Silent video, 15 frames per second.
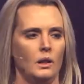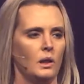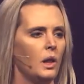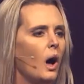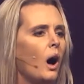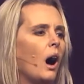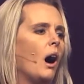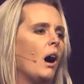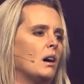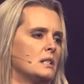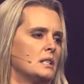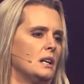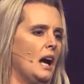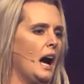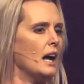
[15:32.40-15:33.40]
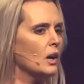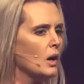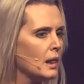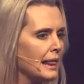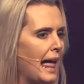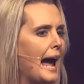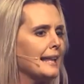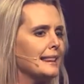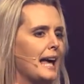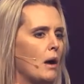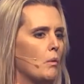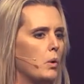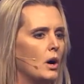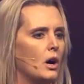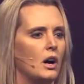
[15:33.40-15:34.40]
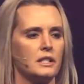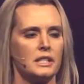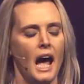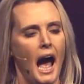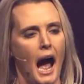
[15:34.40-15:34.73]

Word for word: Lord, I don't like that word.